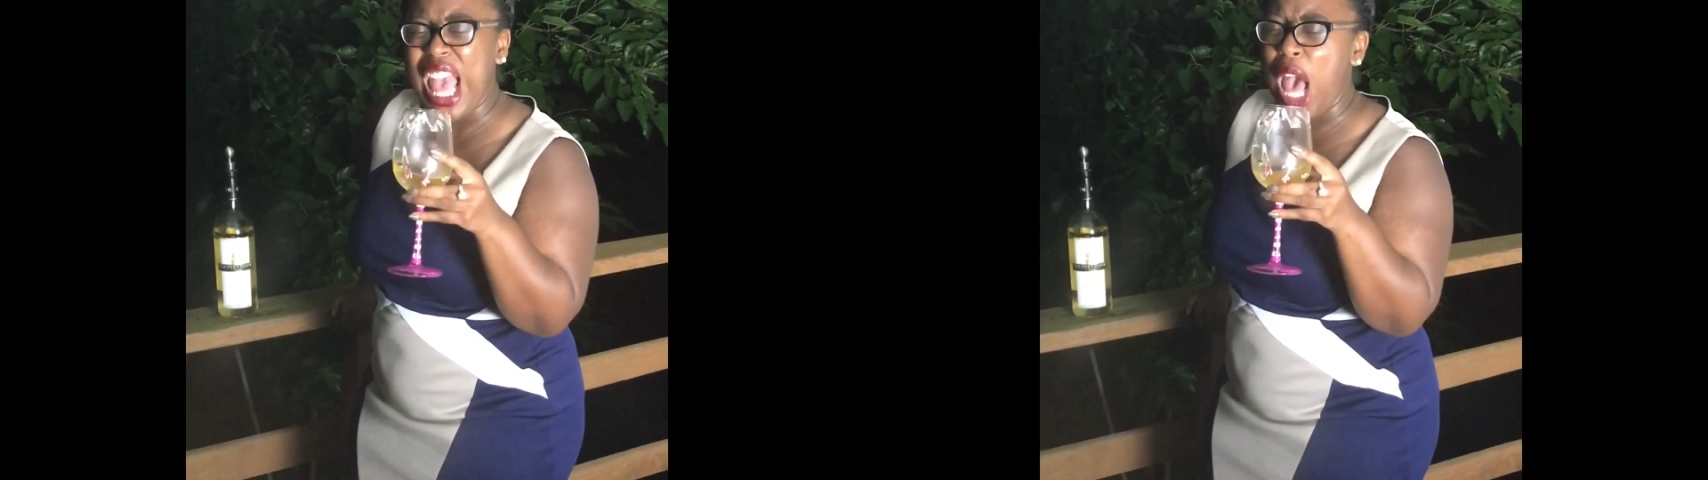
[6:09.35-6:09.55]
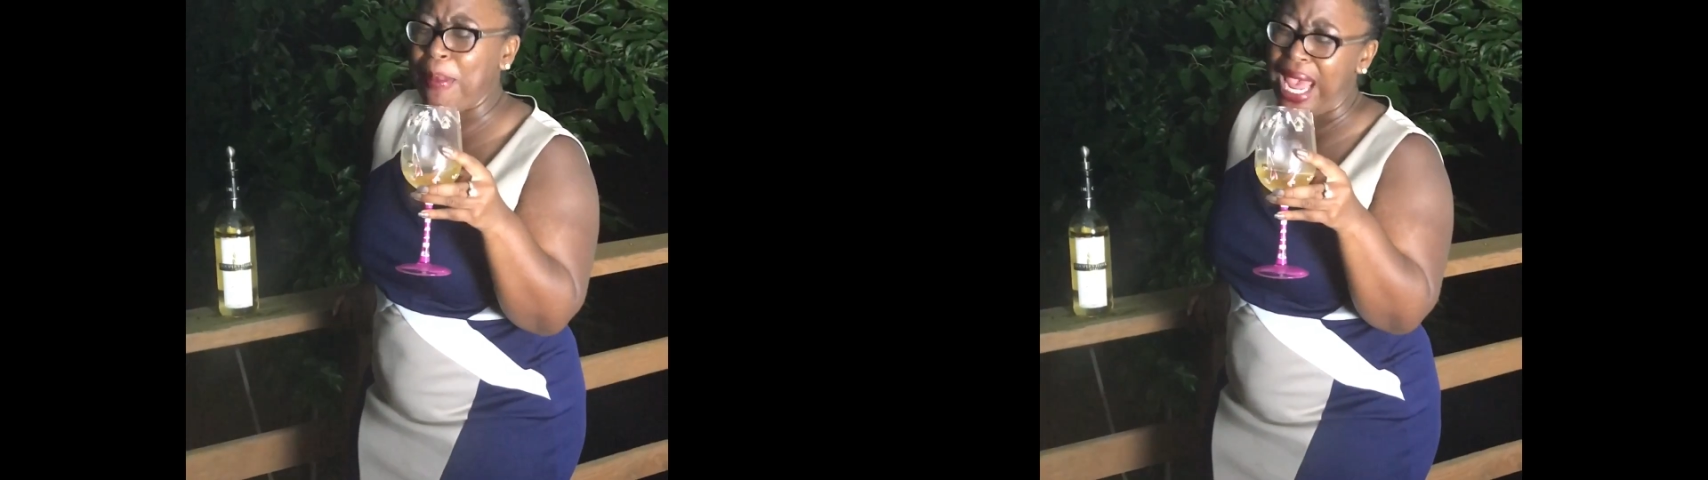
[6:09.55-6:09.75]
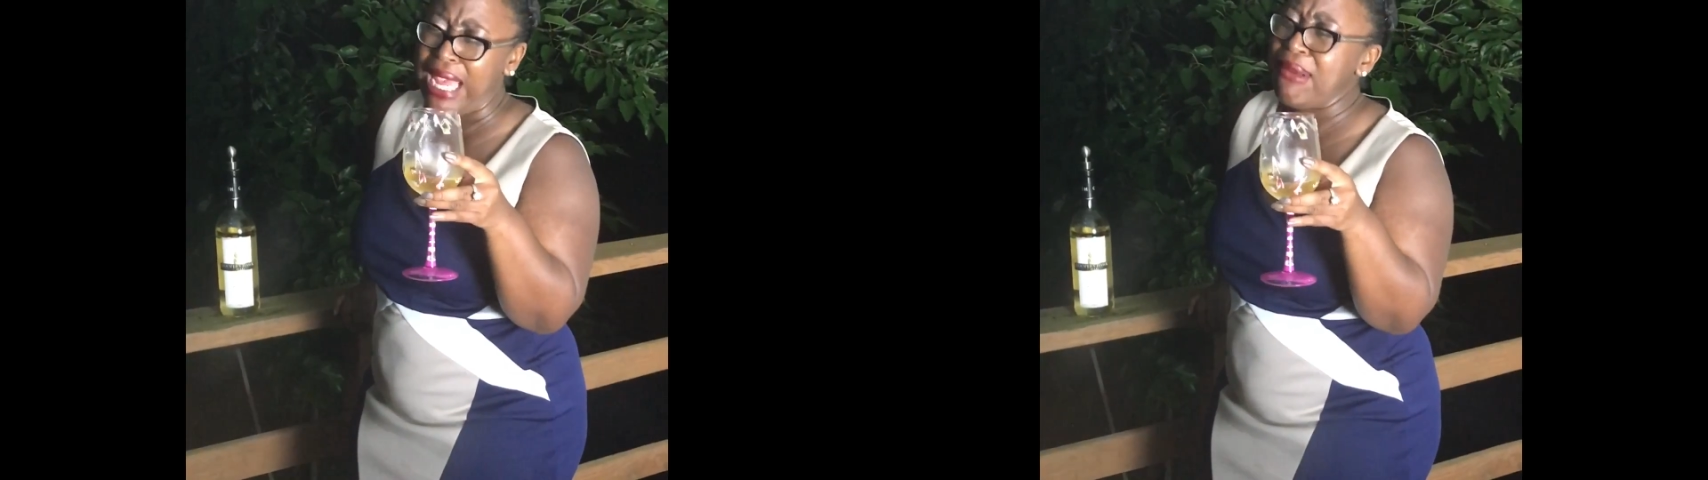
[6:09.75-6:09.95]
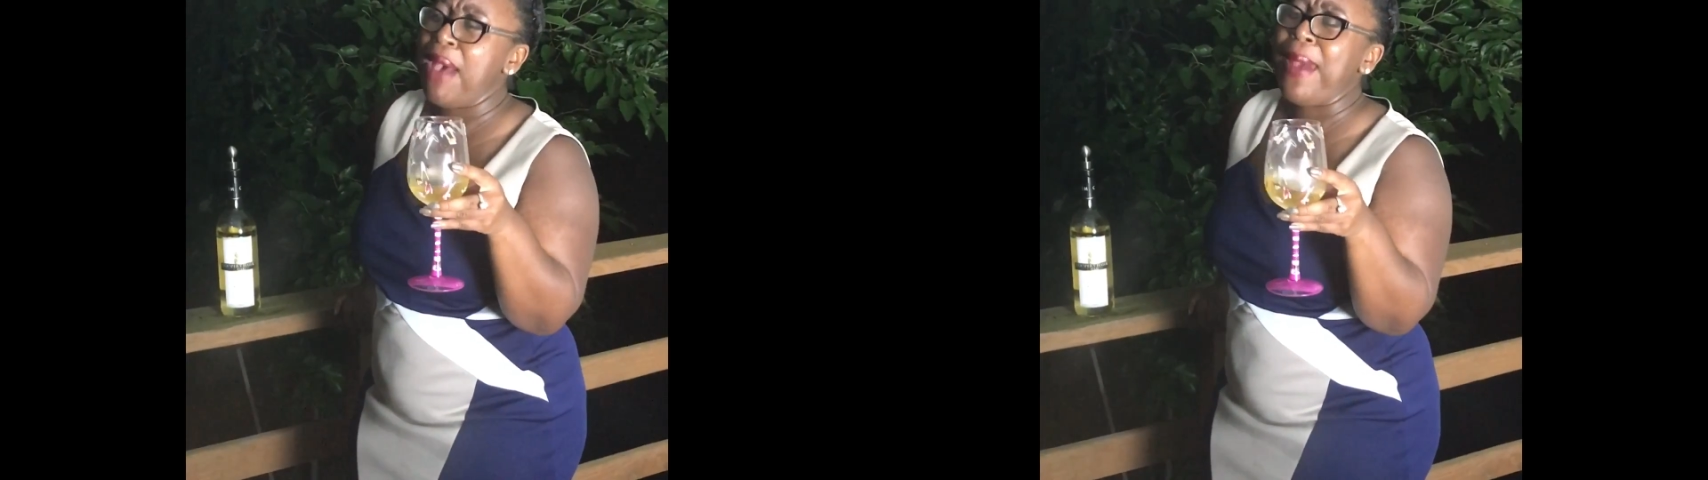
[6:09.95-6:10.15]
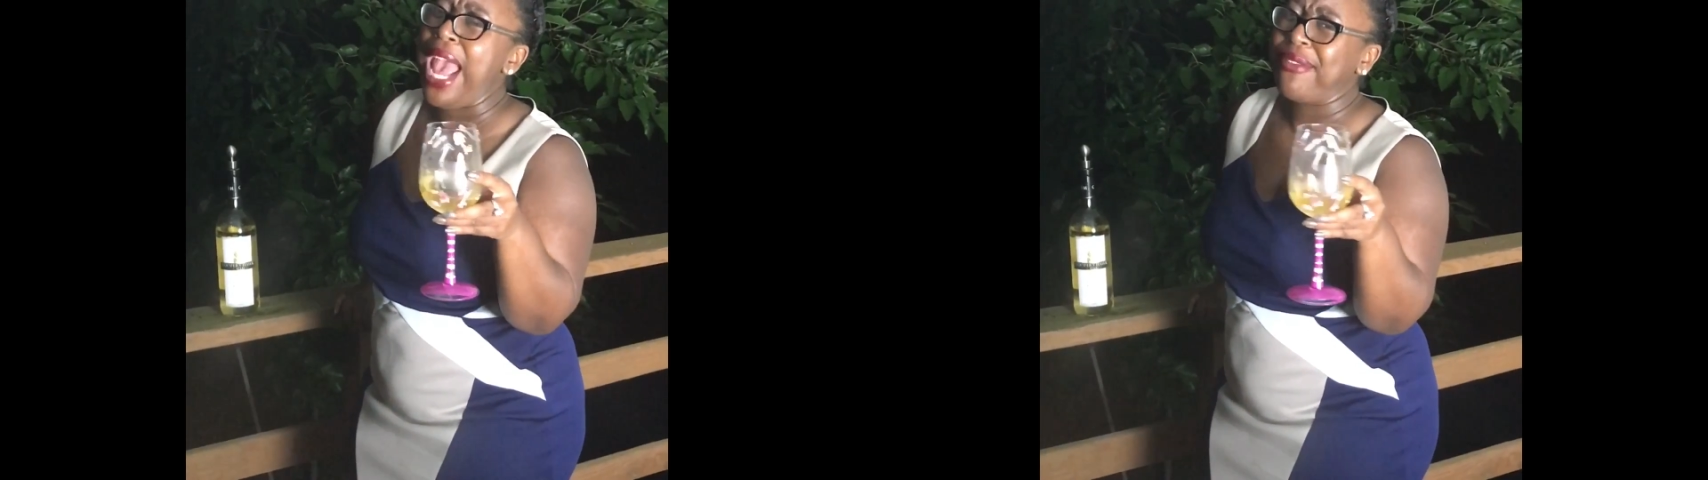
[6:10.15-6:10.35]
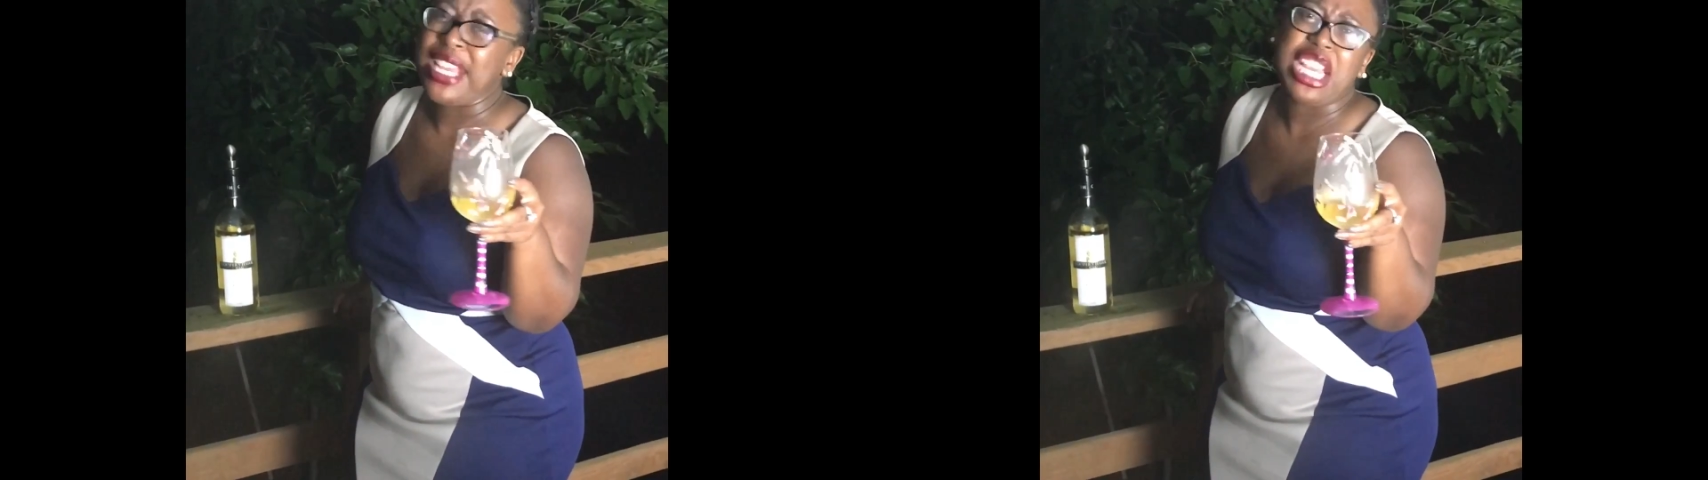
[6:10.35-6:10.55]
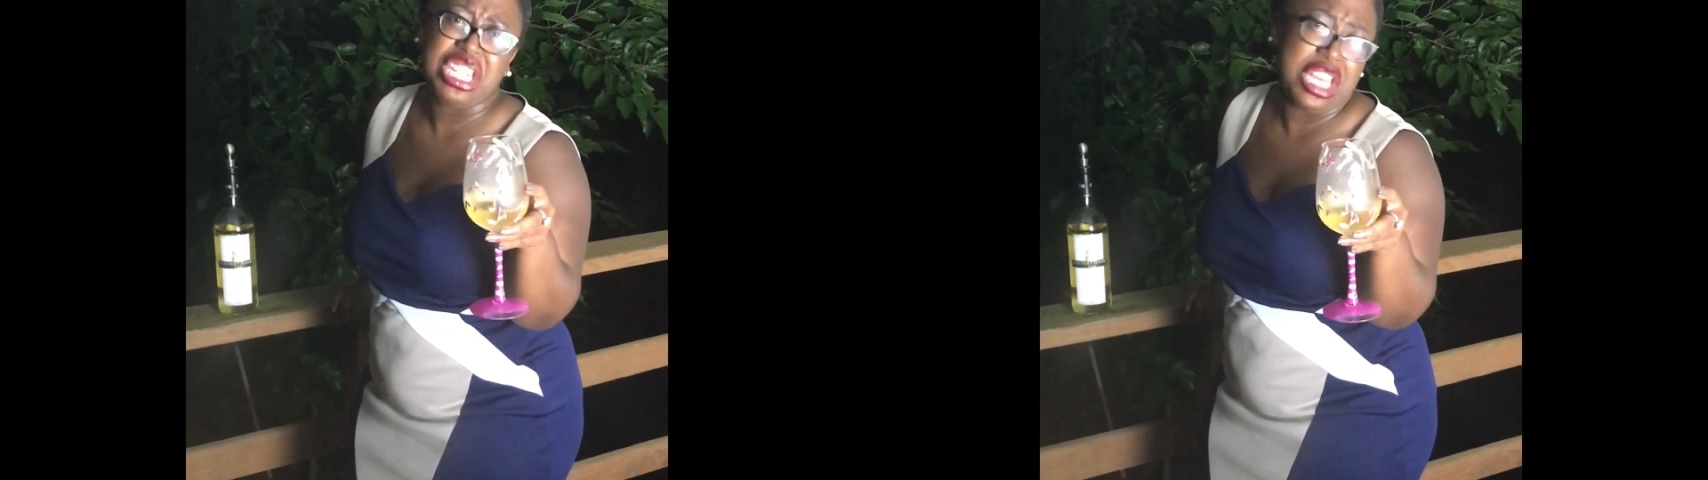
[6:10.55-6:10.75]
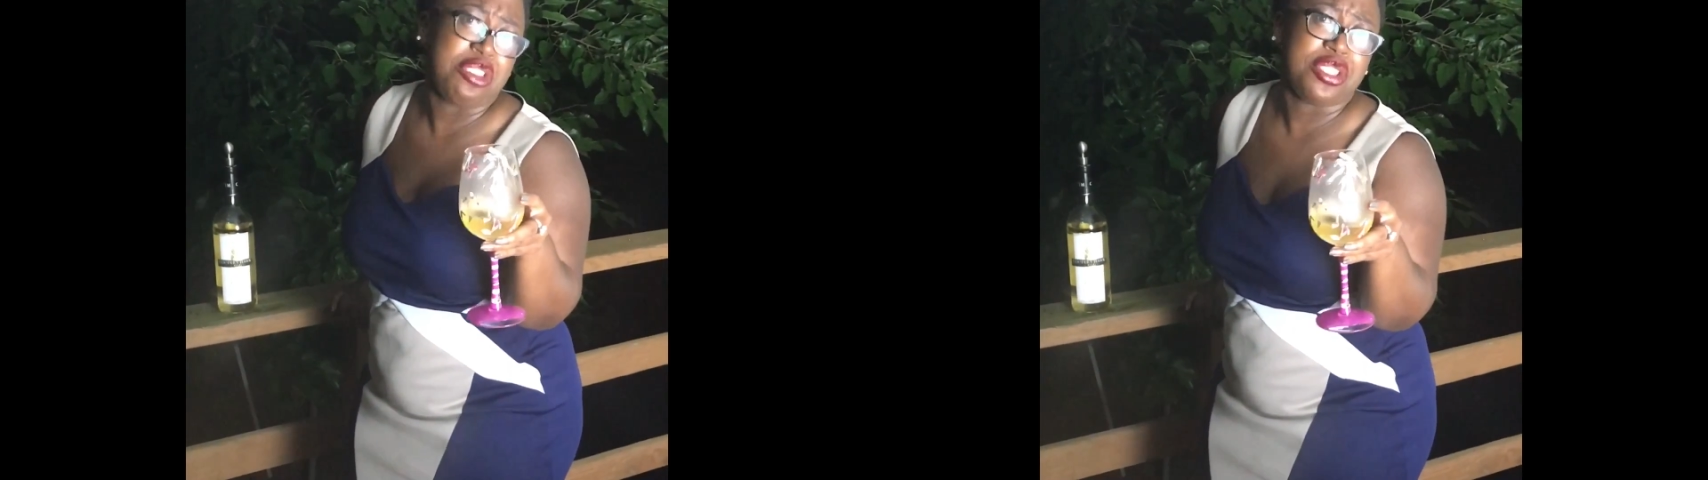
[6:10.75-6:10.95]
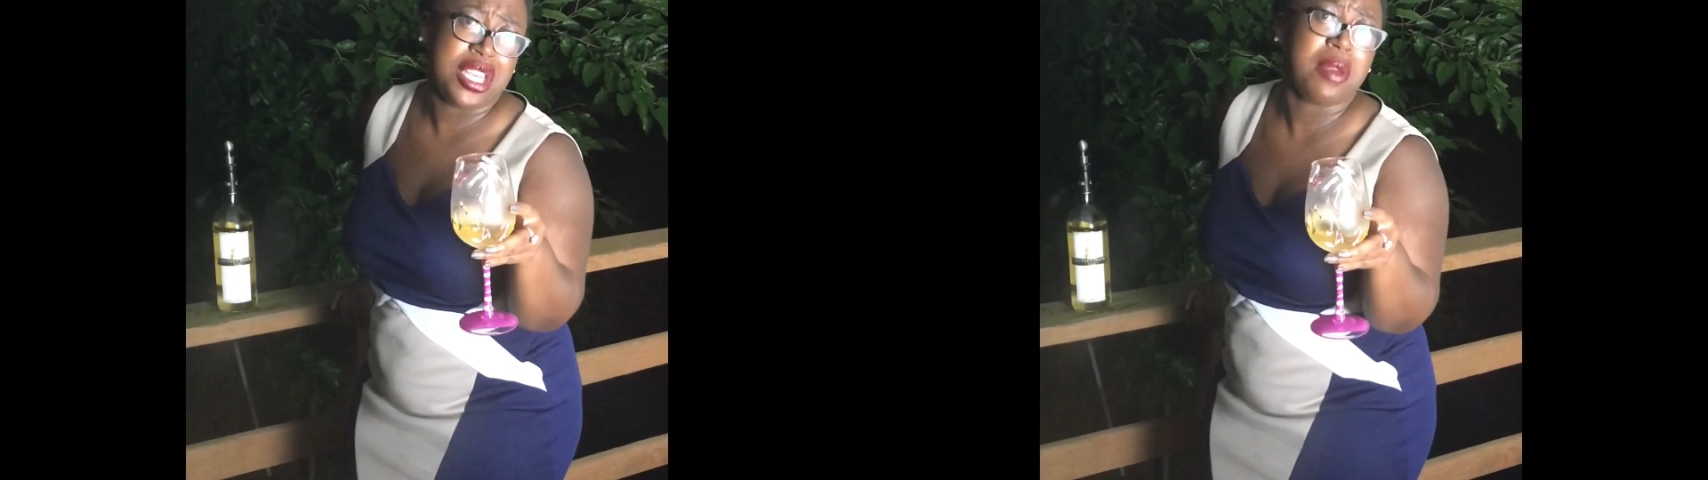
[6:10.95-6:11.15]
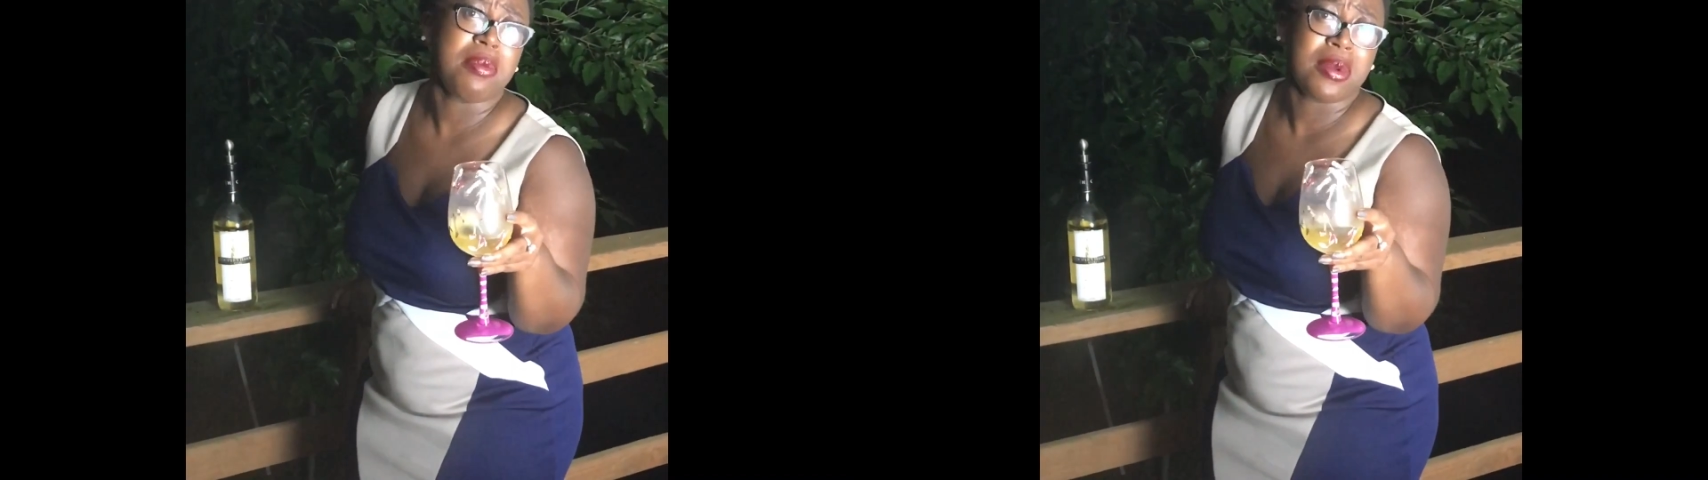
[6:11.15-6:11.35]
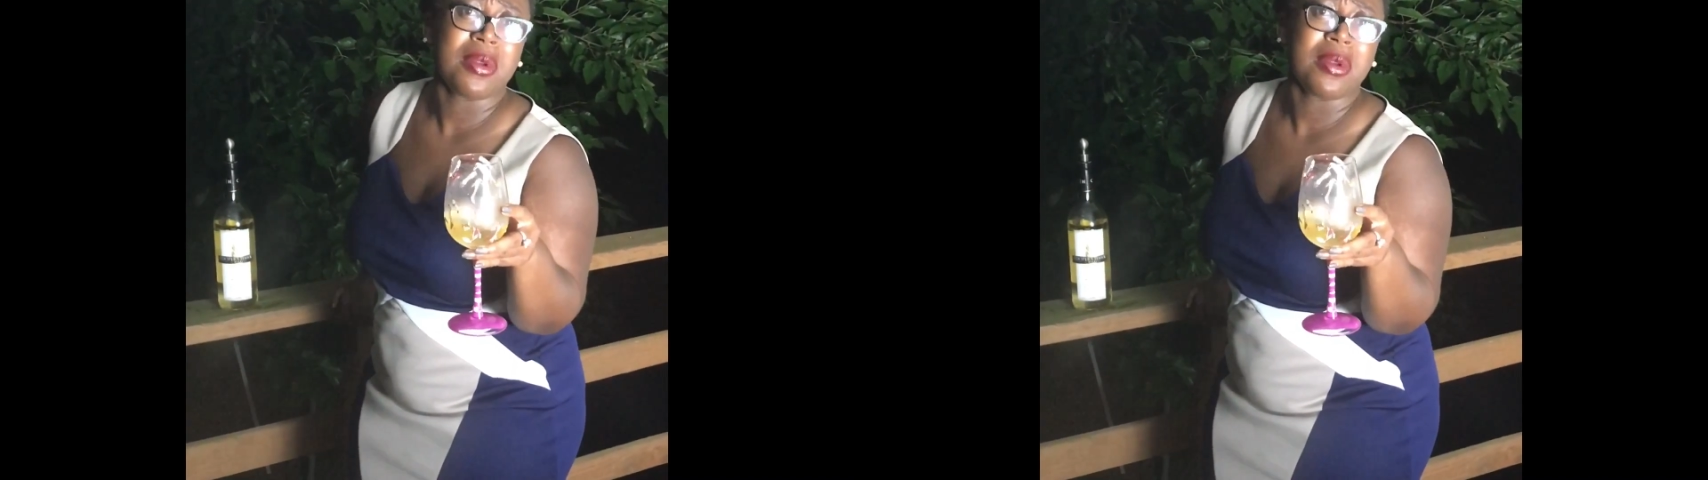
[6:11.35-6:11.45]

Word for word: I might, I might have to take another sip